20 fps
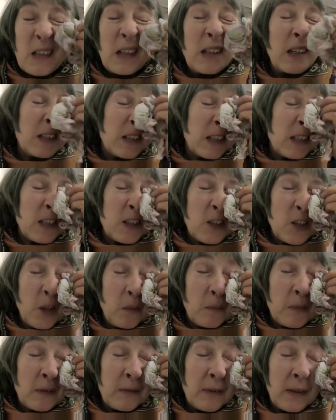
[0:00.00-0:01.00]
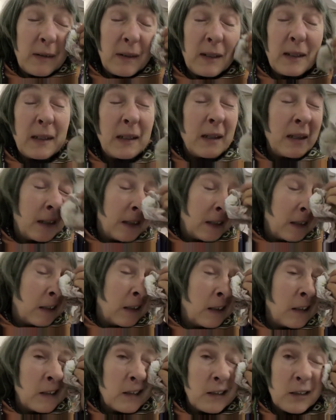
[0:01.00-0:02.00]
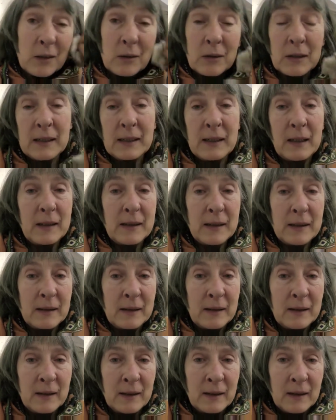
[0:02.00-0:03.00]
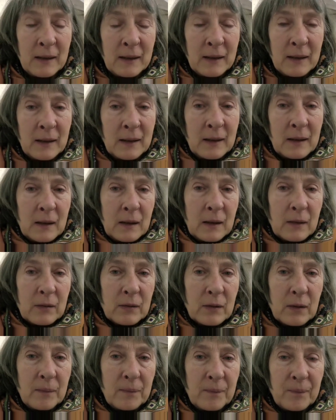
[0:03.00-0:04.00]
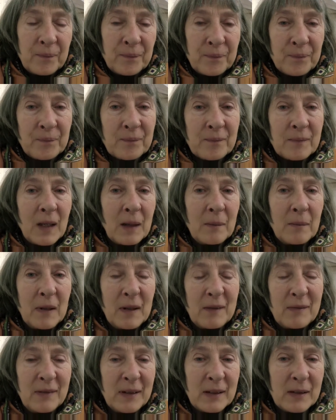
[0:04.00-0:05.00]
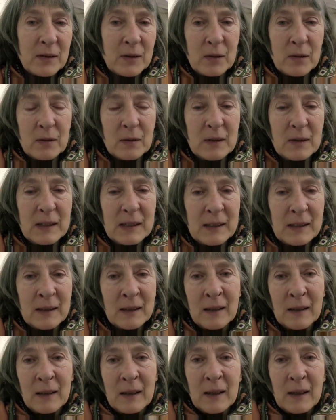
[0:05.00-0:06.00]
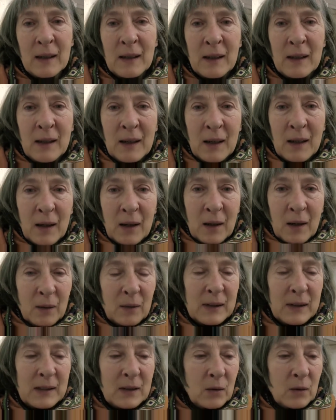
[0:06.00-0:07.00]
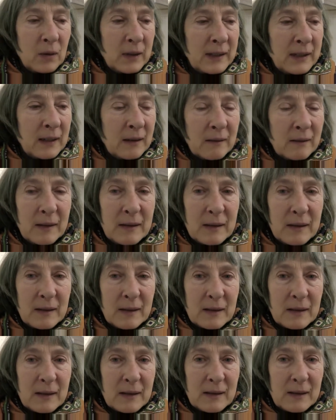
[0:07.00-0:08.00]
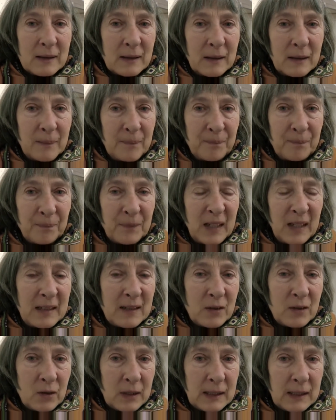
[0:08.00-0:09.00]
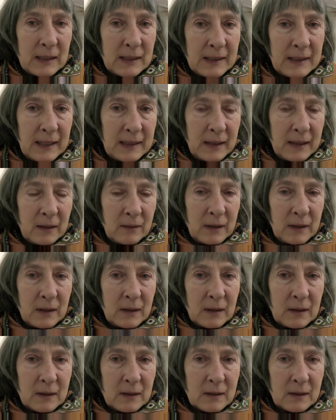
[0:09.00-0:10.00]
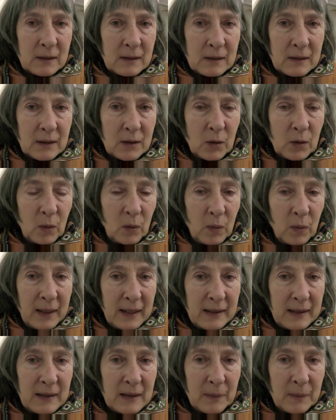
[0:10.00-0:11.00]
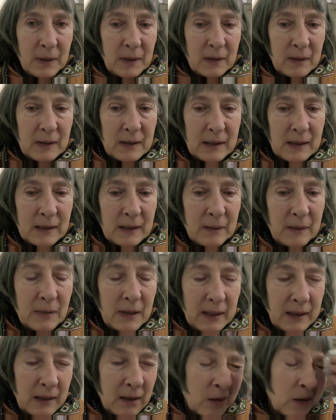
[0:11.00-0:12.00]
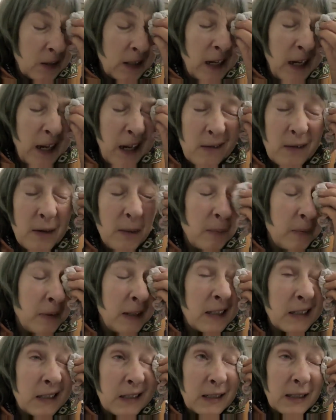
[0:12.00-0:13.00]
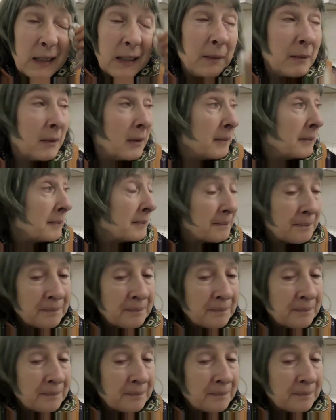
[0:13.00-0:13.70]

I just chopped a very juicy onion from my festoons. We're storing our onions um, in strings hanging around the doorways because it seems like a good airy place to keep them